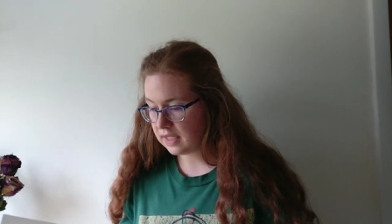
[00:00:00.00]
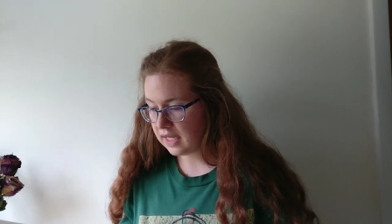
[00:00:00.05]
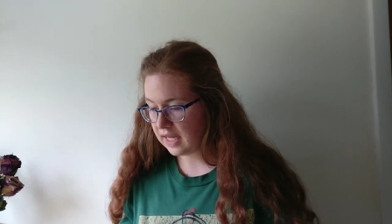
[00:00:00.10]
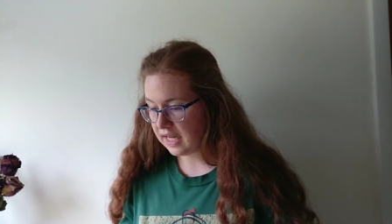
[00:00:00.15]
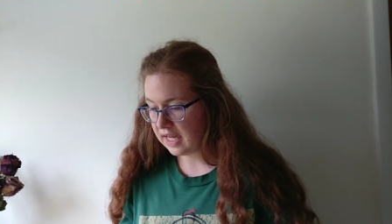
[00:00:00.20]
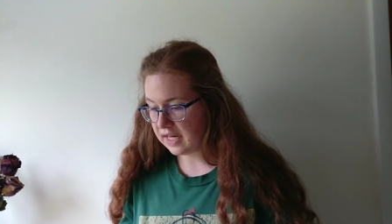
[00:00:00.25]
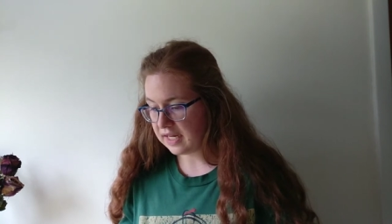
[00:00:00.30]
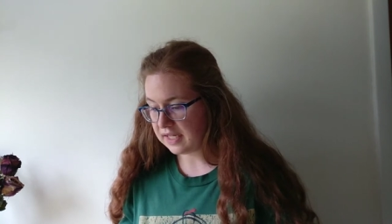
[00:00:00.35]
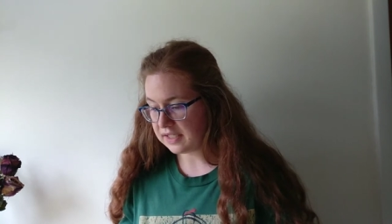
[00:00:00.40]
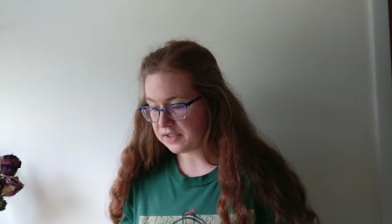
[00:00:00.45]

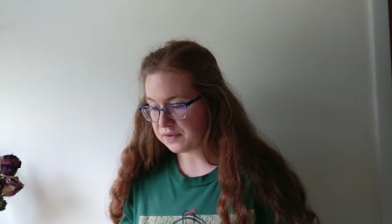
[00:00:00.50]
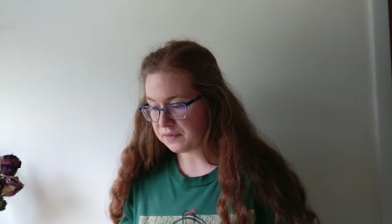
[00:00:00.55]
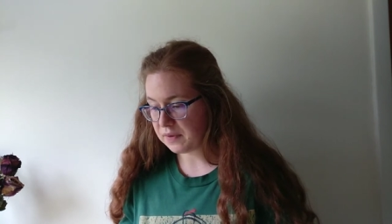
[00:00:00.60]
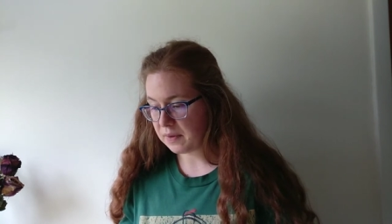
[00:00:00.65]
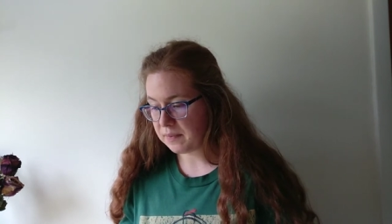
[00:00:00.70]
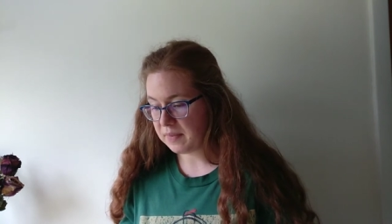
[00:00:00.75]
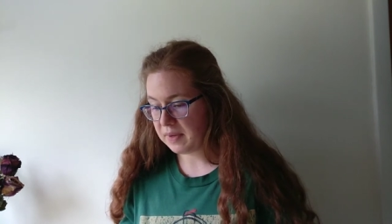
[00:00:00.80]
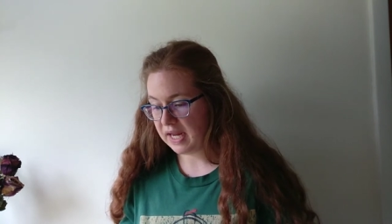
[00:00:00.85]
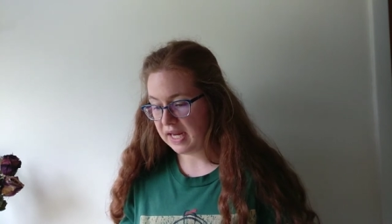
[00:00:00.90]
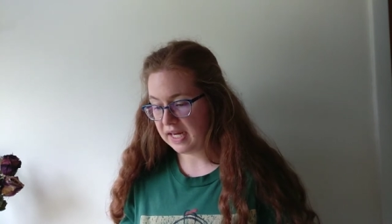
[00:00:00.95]
it is
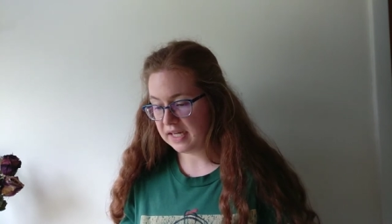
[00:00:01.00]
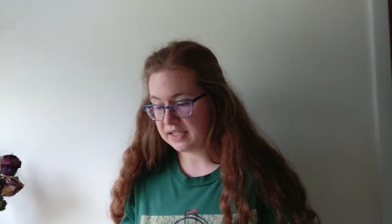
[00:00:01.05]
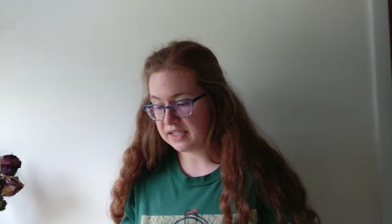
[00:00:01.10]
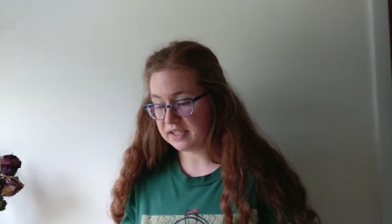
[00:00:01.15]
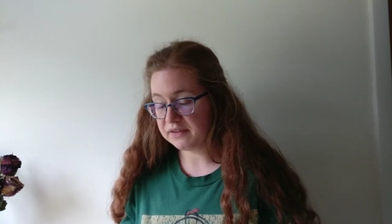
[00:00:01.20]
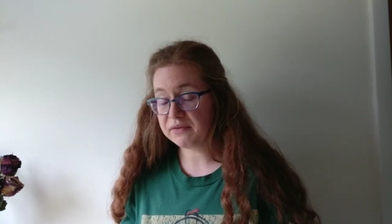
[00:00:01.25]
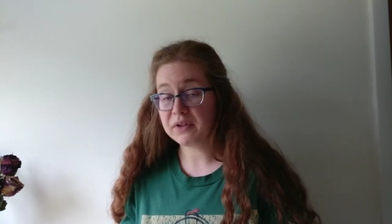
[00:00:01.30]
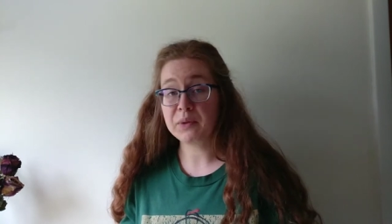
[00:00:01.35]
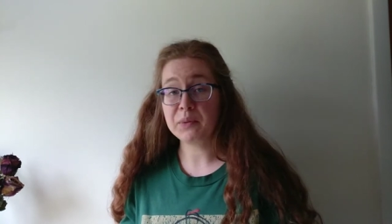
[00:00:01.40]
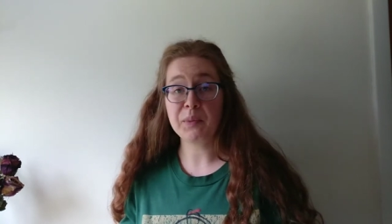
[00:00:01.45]
from a
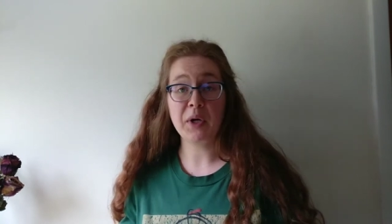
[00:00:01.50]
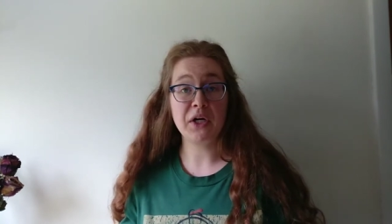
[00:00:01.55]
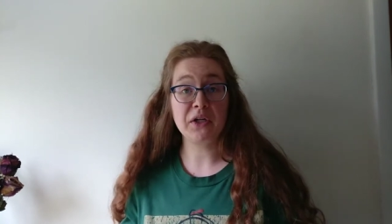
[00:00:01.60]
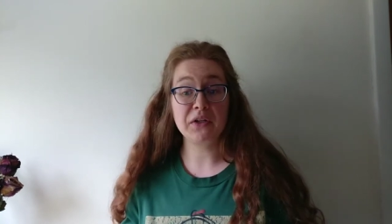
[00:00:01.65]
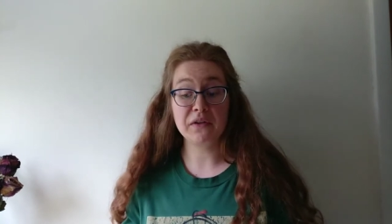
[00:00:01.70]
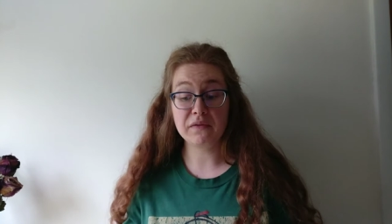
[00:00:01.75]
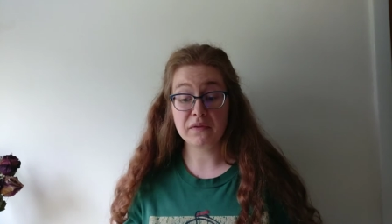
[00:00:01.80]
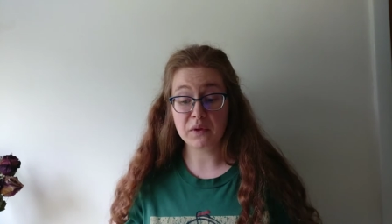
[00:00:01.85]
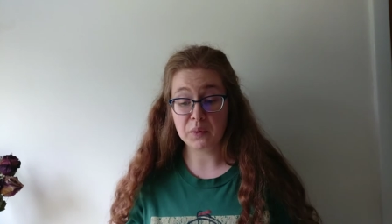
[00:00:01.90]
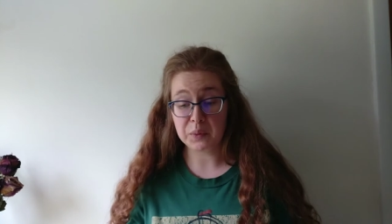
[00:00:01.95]
different part
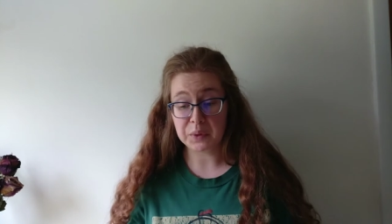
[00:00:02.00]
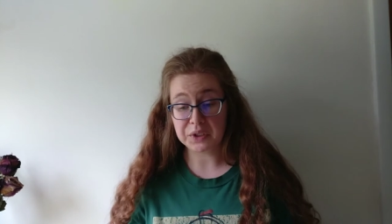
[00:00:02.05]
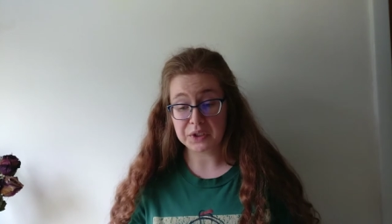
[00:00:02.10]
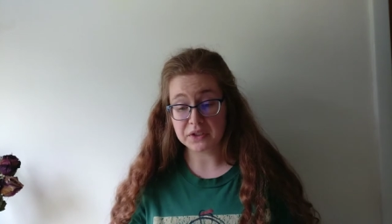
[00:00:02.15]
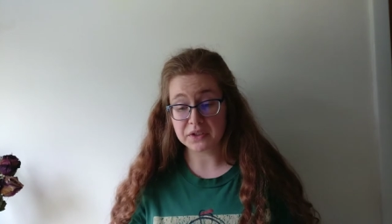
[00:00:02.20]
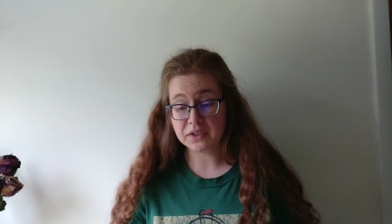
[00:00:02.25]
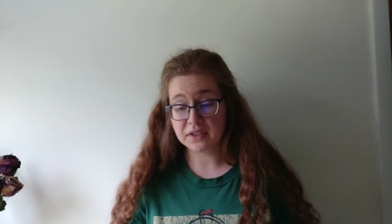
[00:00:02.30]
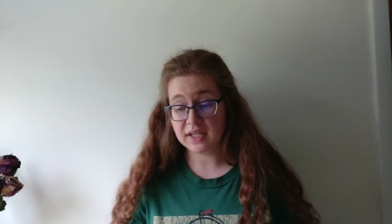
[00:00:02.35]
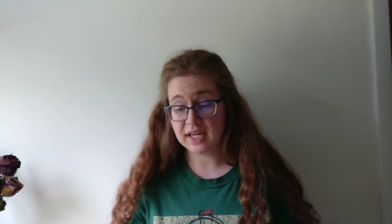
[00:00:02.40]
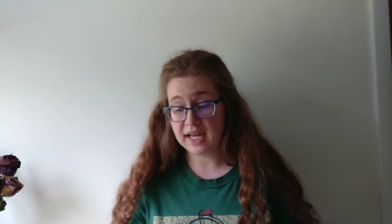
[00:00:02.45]
of the
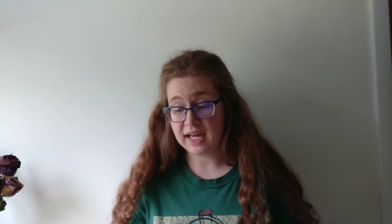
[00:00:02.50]
world.